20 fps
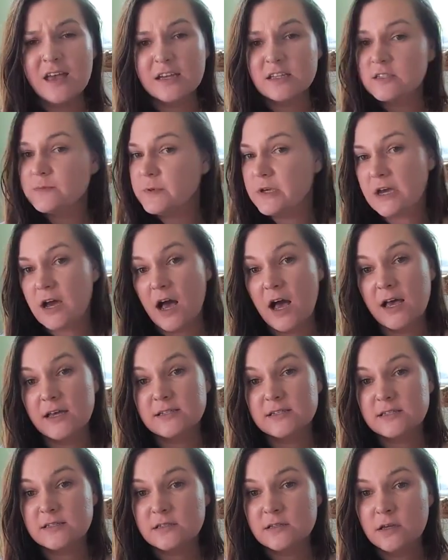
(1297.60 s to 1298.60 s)
It's
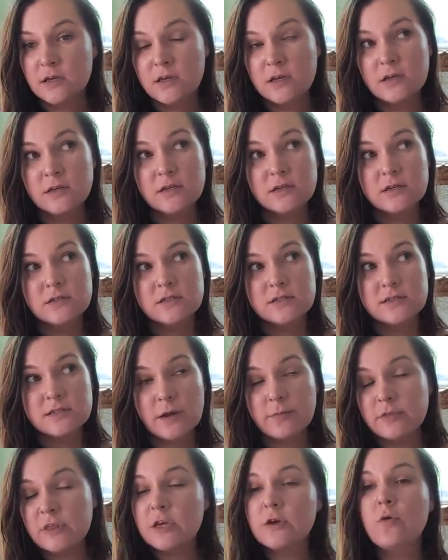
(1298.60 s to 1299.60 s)
because
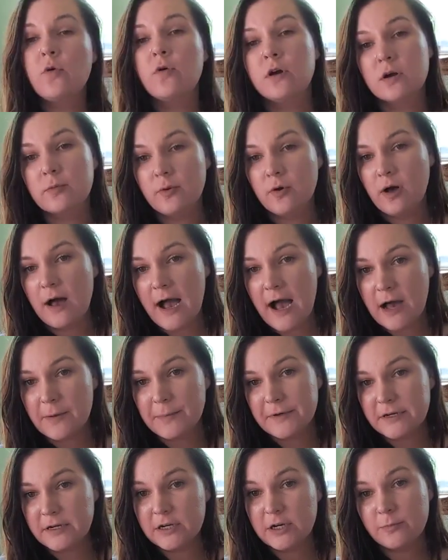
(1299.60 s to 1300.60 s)
something horrible
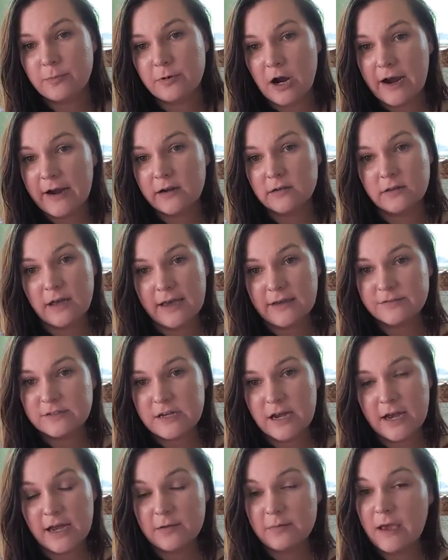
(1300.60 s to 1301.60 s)
happened in a prior
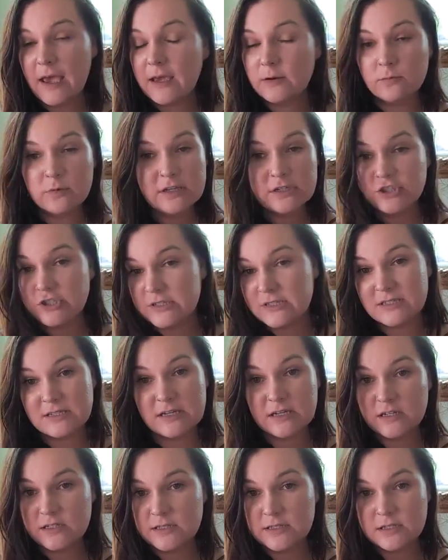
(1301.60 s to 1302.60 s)
lifetime and we just
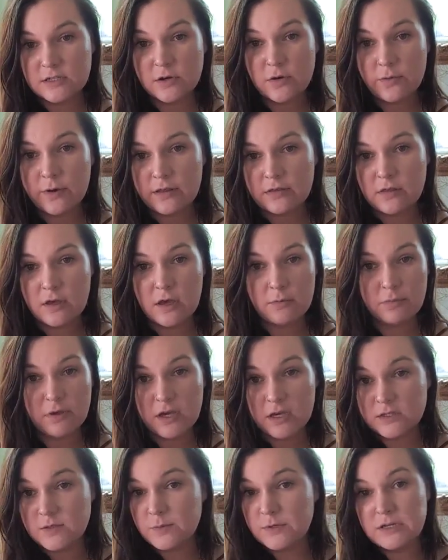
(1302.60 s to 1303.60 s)
didn't deal with it
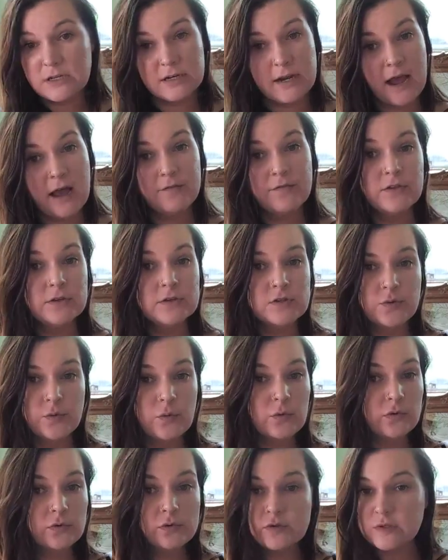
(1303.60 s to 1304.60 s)
because we didn't have the
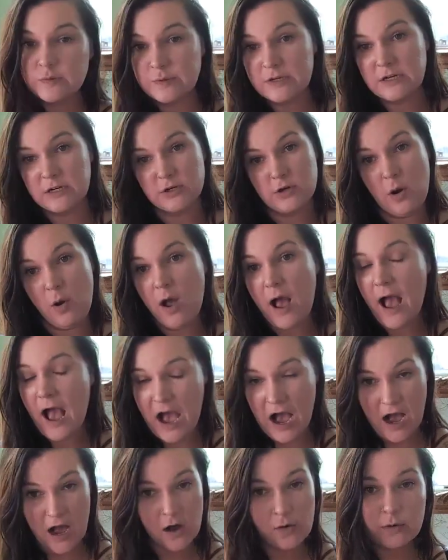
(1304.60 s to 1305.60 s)
tools, we didn't know
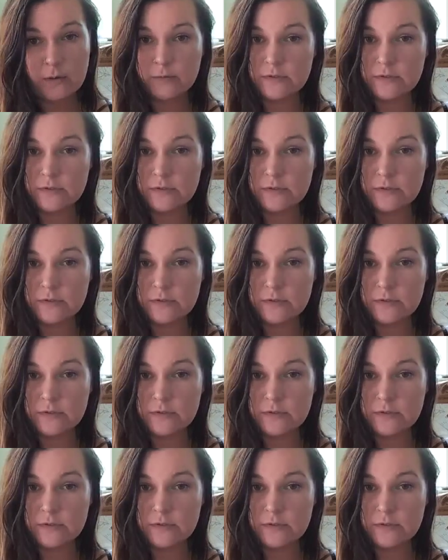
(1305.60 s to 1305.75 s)
how.